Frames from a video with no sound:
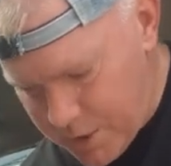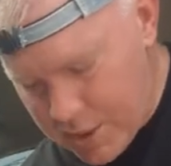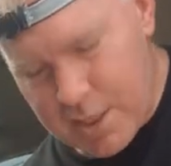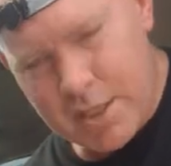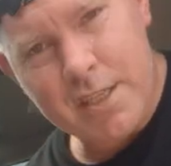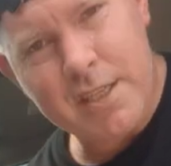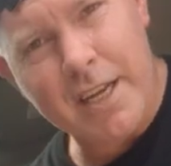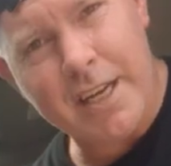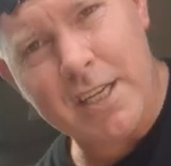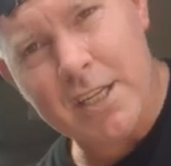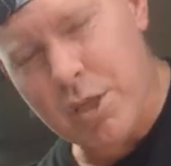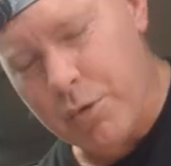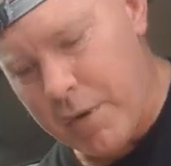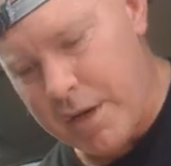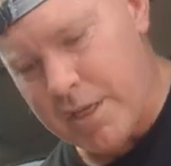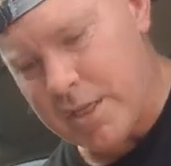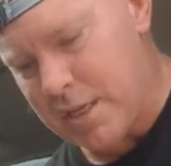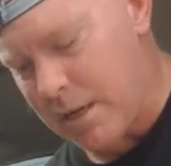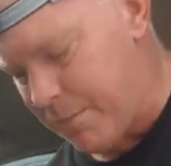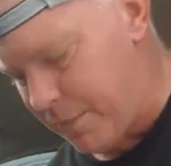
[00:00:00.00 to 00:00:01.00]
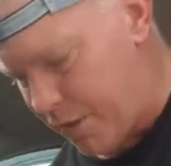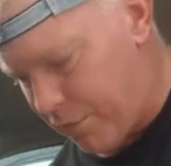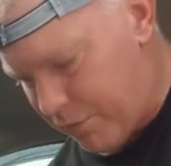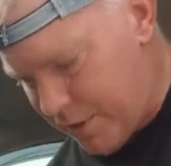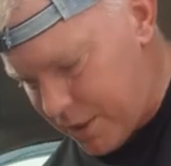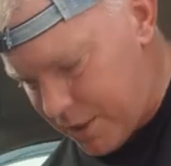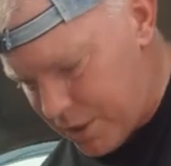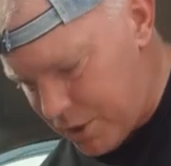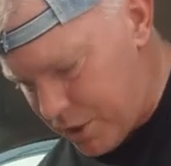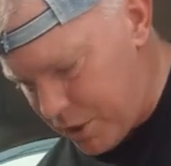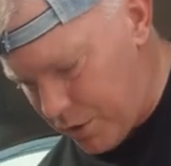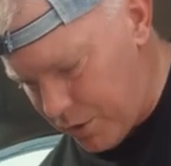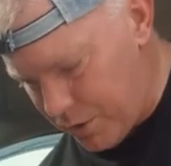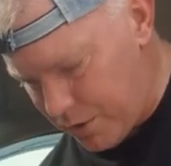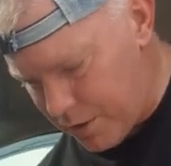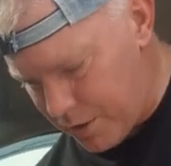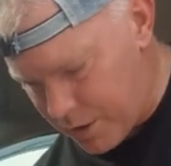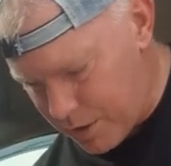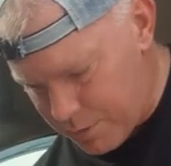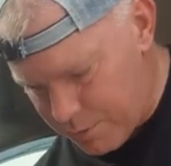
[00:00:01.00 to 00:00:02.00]
just takes away some of the
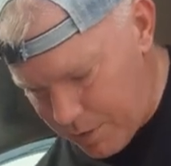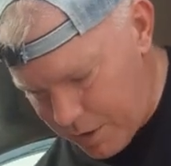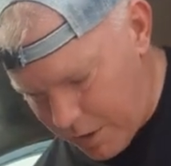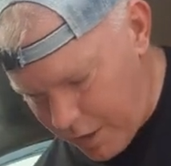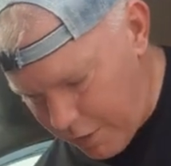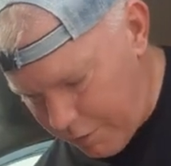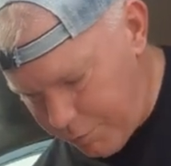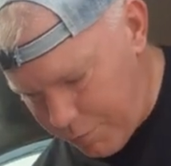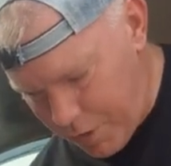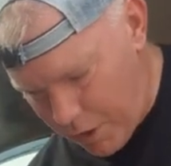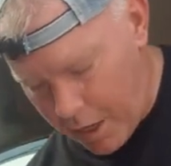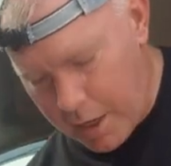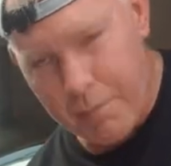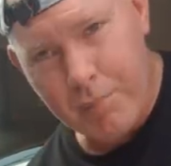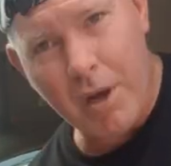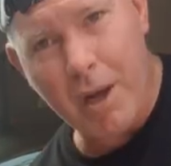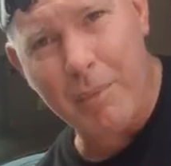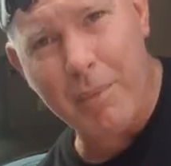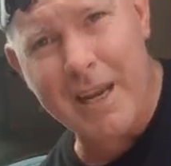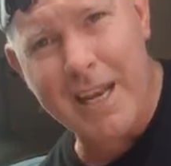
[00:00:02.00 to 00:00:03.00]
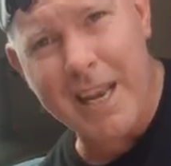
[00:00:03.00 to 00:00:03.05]
residue that's been left behind by my